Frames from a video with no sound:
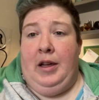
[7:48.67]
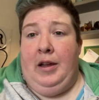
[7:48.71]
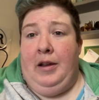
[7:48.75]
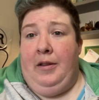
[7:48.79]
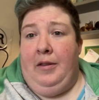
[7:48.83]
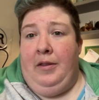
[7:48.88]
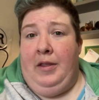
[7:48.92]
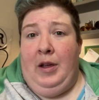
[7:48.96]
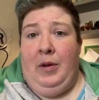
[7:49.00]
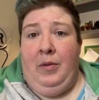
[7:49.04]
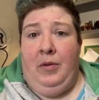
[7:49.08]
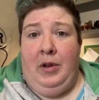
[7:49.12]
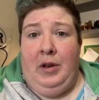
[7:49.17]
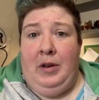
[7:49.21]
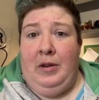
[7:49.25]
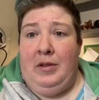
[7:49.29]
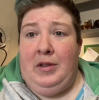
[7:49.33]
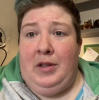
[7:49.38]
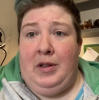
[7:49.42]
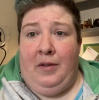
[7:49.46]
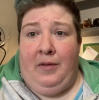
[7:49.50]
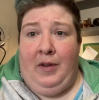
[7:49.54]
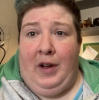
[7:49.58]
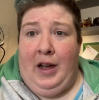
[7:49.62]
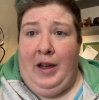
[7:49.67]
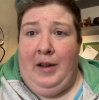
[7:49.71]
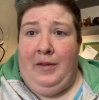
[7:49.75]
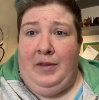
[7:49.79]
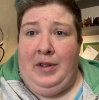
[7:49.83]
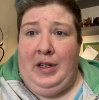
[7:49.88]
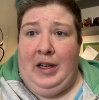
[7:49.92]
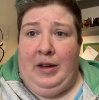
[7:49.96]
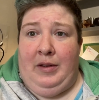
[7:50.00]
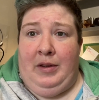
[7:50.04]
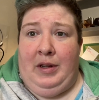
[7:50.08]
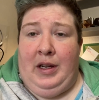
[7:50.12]
they wouldn't survive
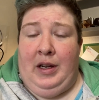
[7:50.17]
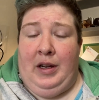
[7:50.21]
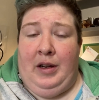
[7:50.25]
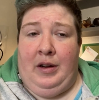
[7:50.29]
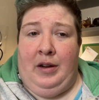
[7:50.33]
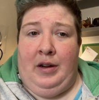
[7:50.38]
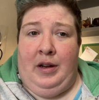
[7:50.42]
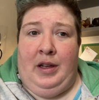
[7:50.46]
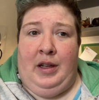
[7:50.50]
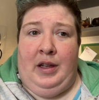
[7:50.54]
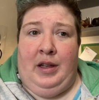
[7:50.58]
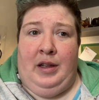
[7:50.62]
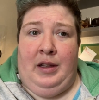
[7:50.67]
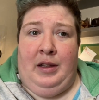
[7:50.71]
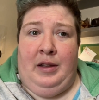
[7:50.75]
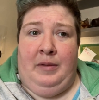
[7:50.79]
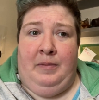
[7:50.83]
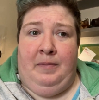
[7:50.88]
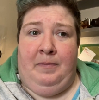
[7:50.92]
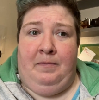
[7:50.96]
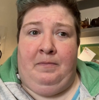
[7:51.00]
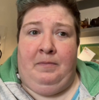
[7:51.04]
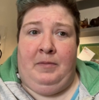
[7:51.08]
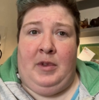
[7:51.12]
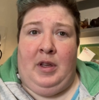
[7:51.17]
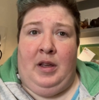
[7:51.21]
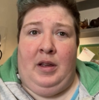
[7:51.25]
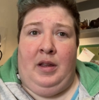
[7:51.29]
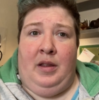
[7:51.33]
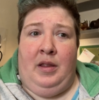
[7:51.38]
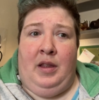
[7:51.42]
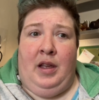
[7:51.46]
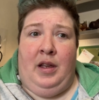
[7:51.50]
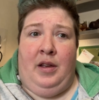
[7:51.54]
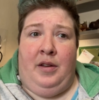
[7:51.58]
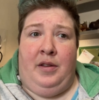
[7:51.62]
down here, and
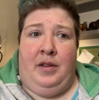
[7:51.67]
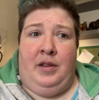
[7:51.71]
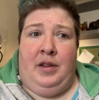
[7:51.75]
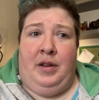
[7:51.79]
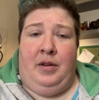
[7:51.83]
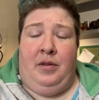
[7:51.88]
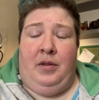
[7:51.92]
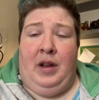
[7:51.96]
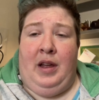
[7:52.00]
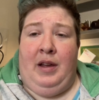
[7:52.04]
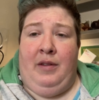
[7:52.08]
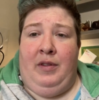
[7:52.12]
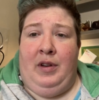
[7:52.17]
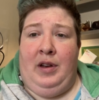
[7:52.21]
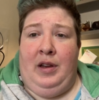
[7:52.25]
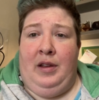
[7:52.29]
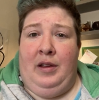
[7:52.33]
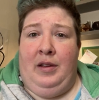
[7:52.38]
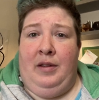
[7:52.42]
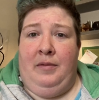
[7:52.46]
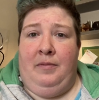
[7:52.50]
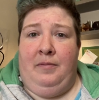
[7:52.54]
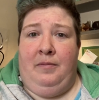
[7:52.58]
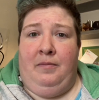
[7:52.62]
they don't have any.